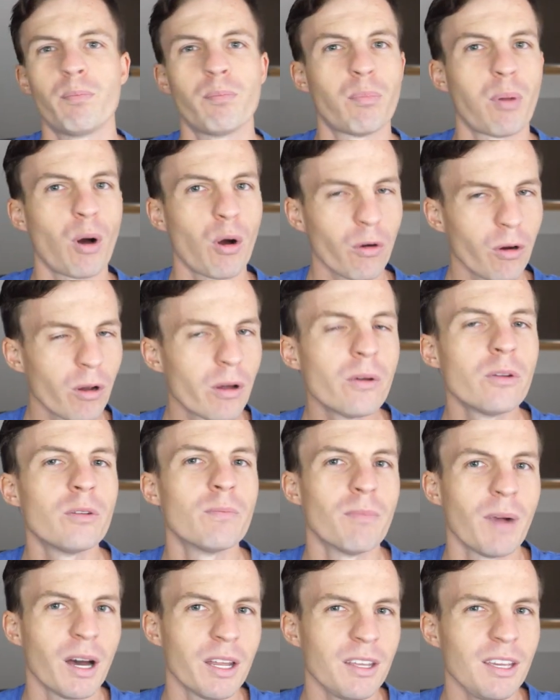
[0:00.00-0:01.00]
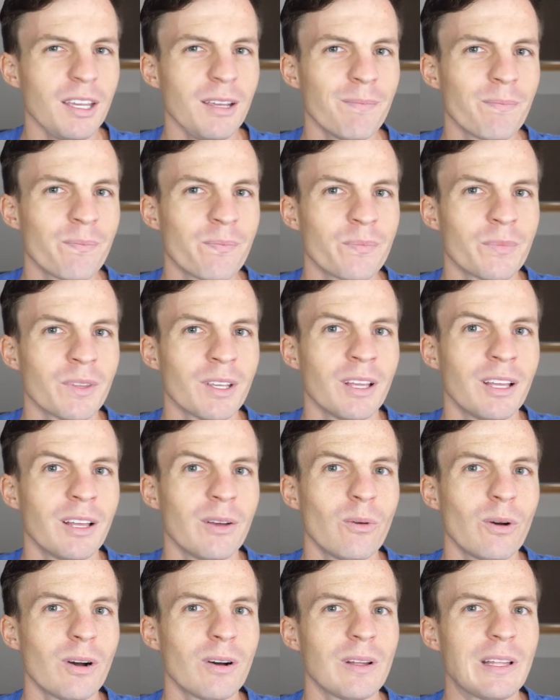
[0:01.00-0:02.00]
borrowed money,
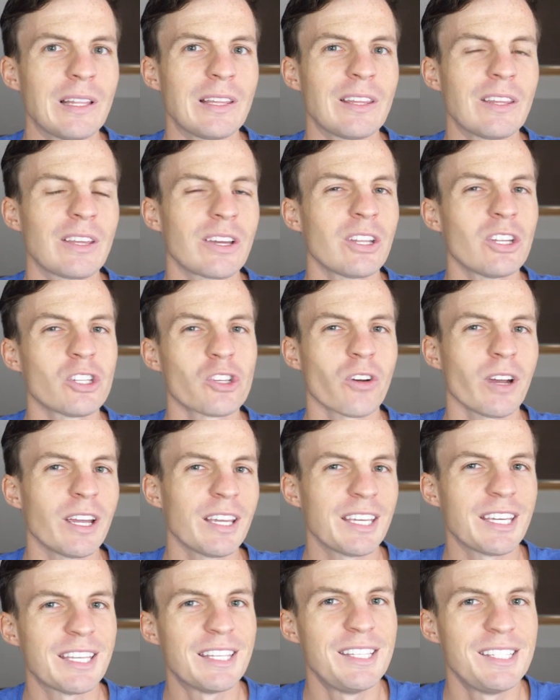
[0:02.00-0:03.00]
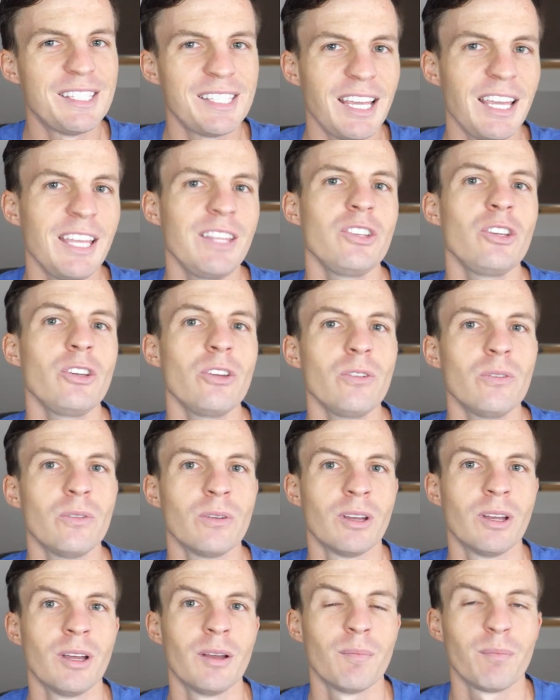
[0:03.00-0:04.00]
well, they're going to try and continue
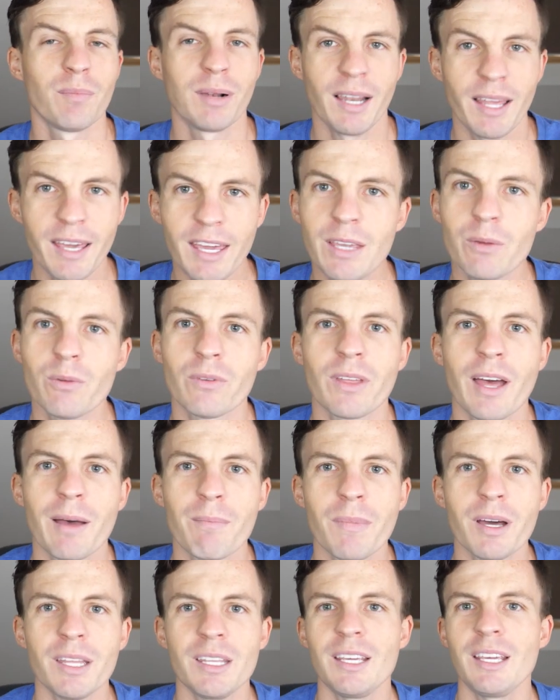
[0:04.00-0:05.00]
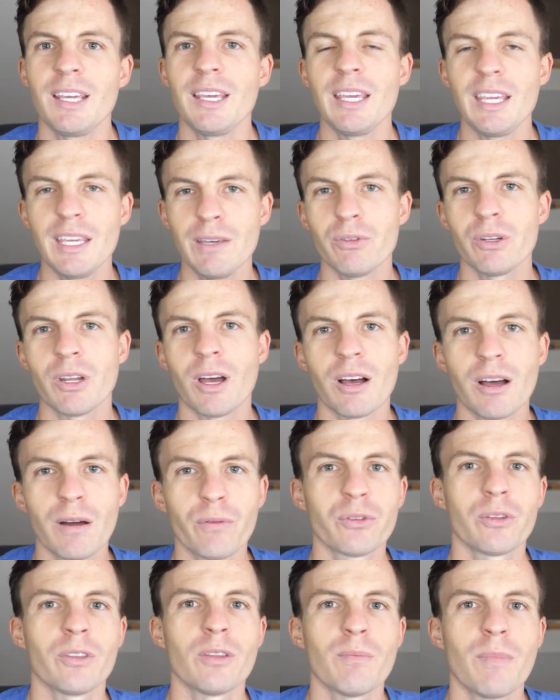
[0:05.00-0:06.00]
playing with that money even
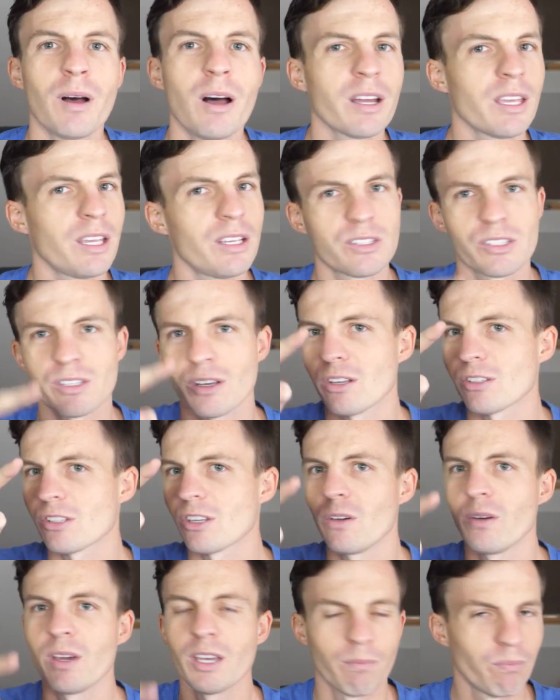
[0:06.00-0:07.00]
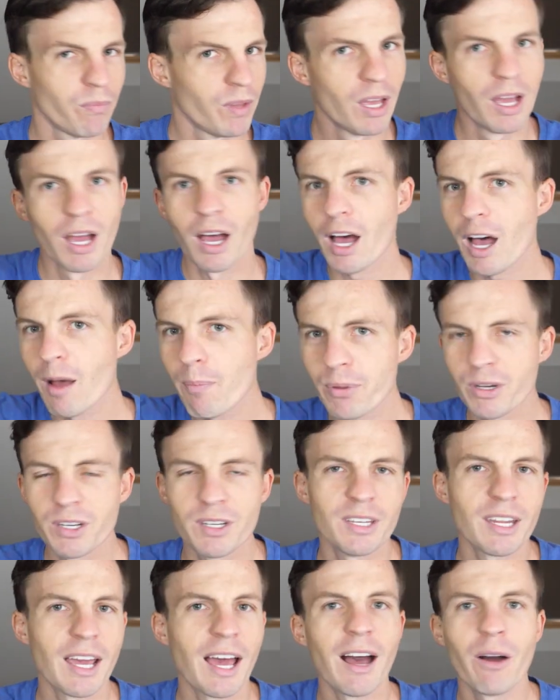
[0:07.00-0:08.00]
after the market starts going up
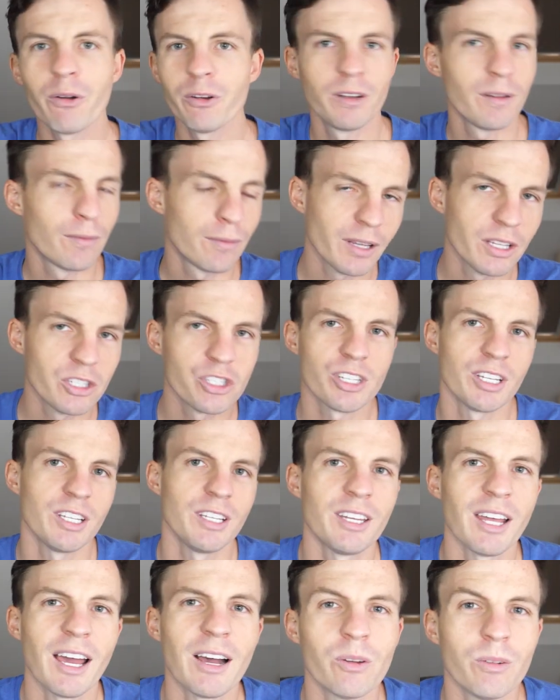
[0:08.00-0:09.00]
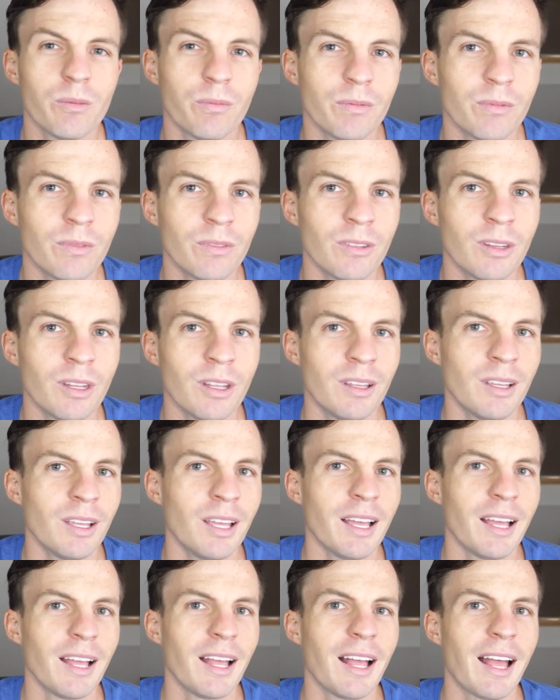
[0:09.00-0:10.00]
and down and eventually down.
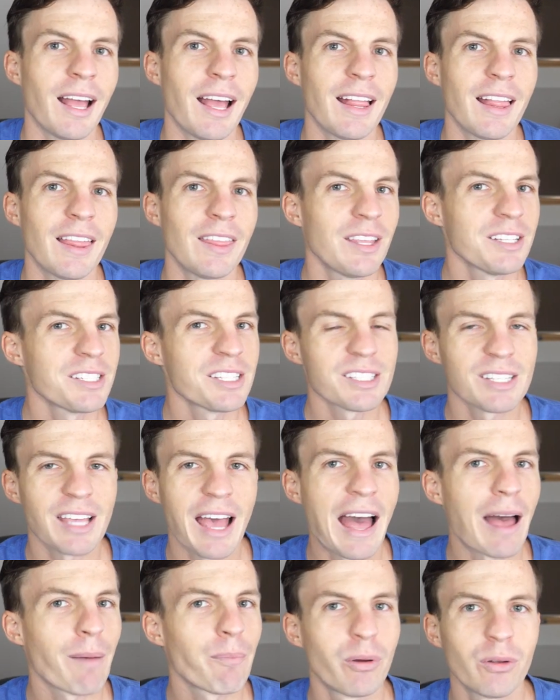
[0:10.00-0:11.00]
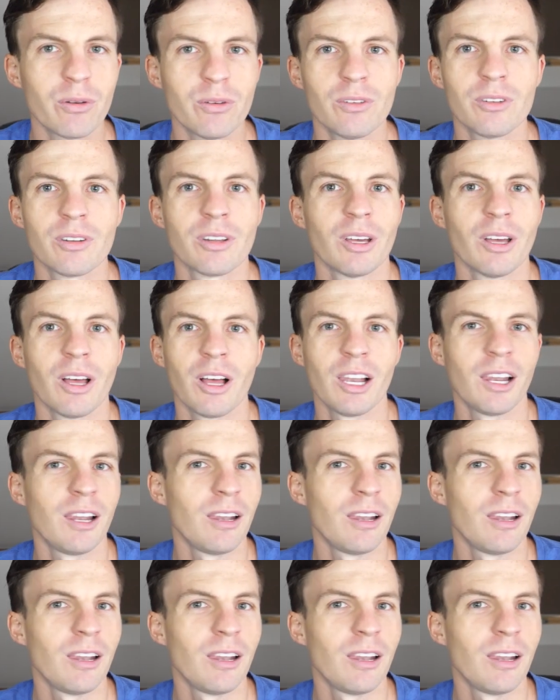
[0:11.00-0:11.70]
This has happened a